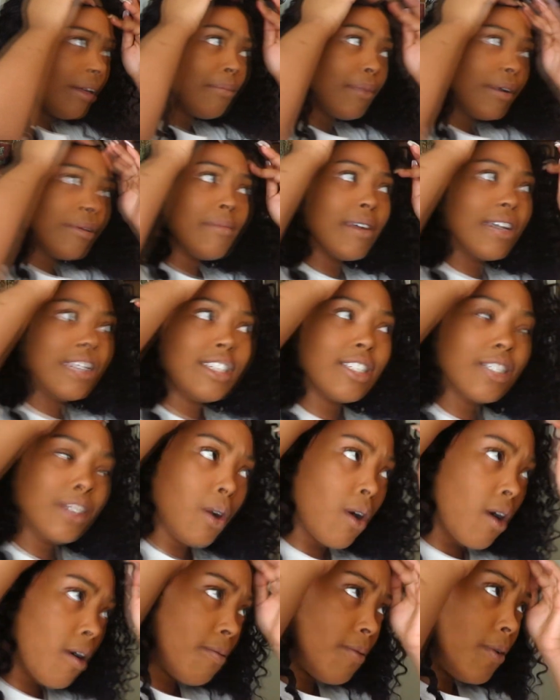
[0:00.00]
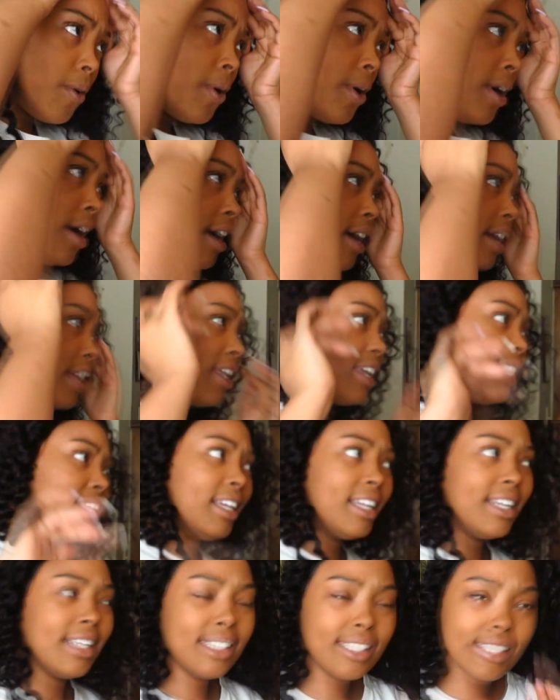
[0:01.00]
ahead and put my scarf on
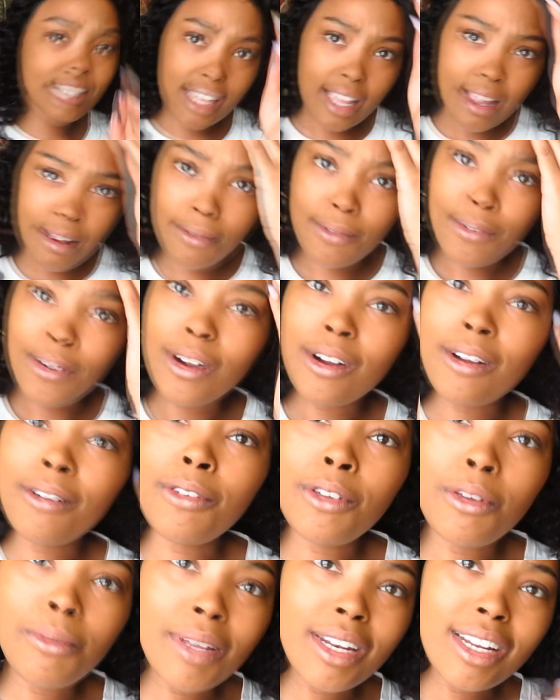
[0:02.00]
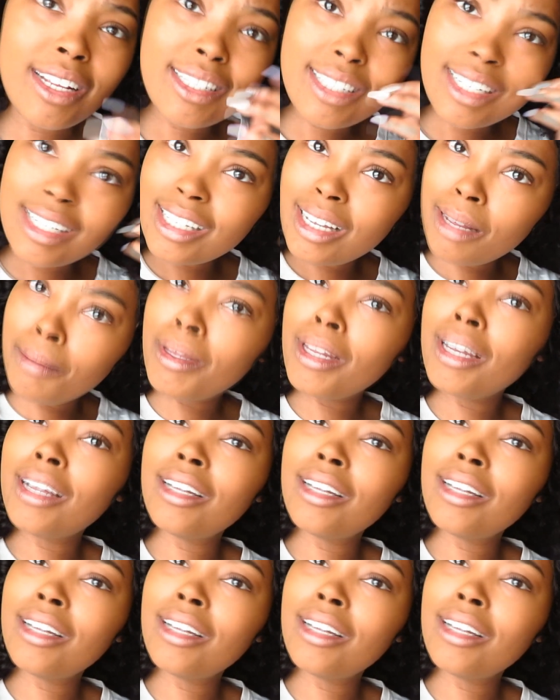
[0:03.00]
and let it set for a few minutes, like 10